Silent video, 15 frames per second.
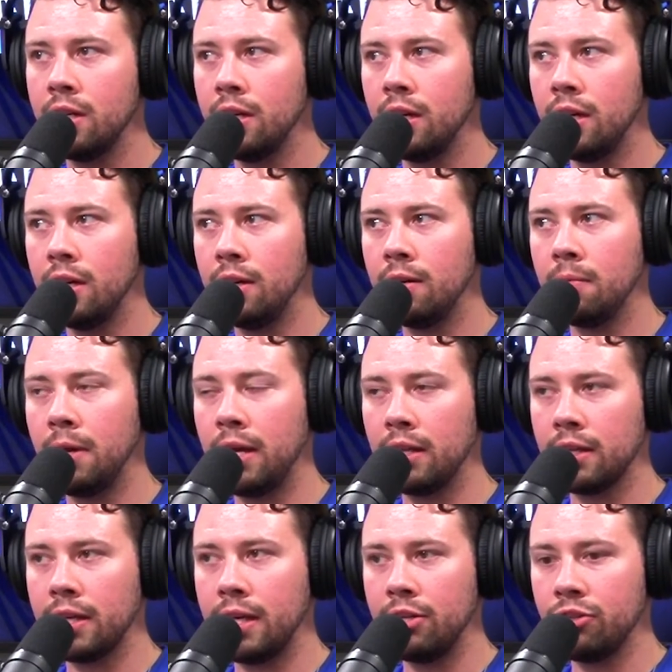
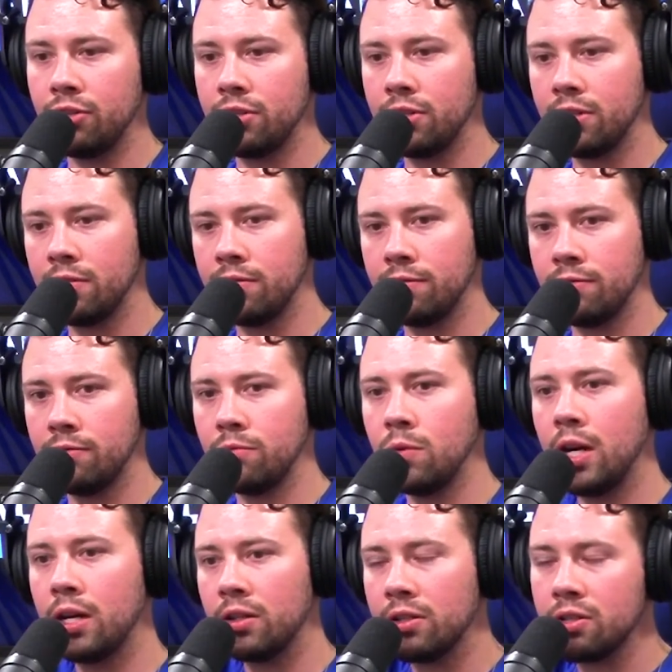allocations of
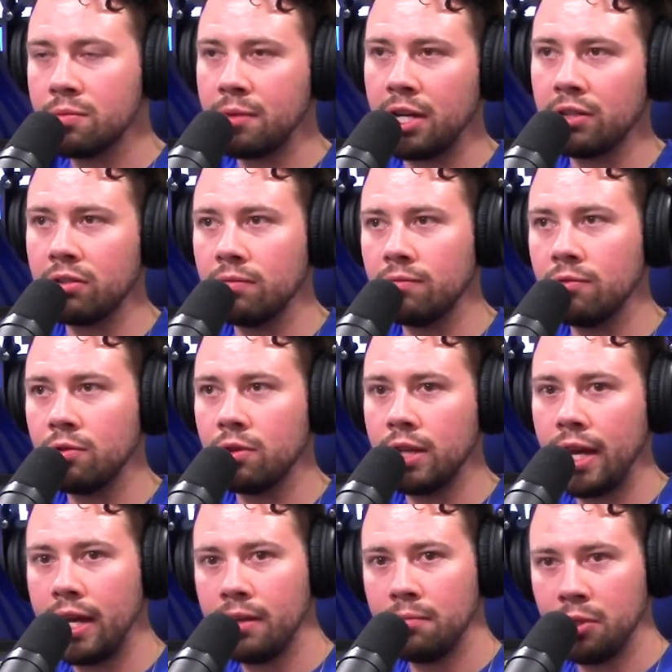wireless spectrum for
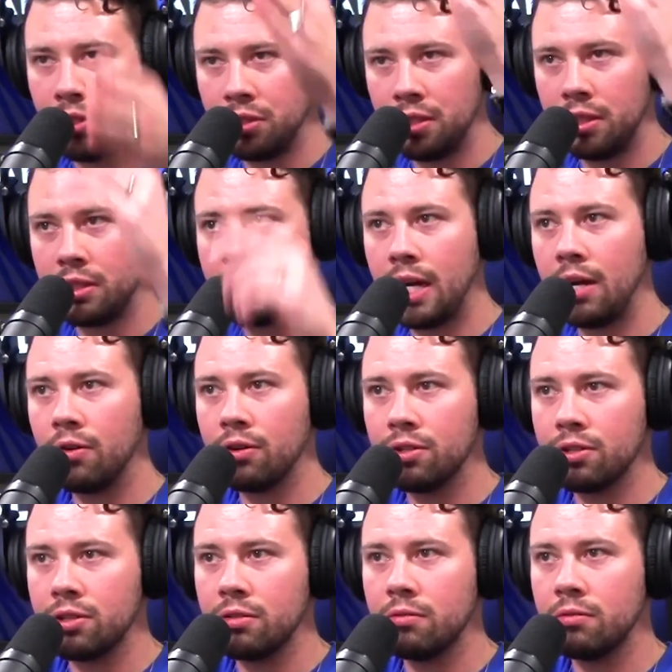that, building the towers
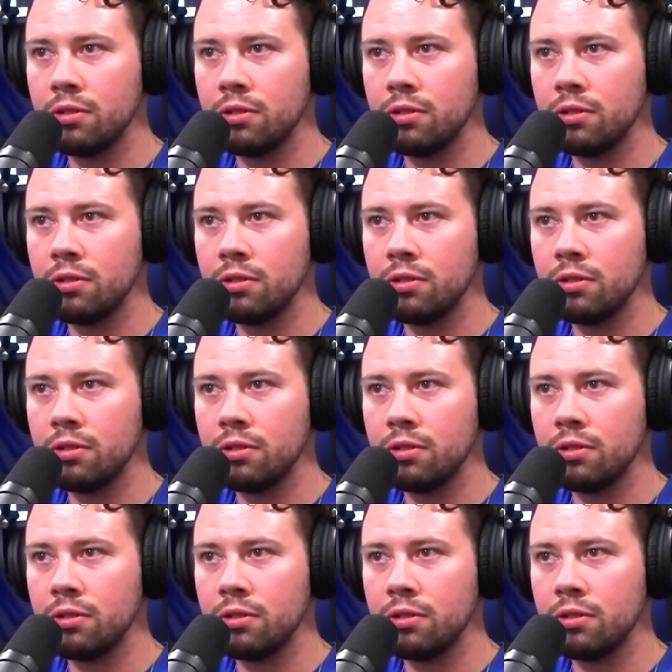and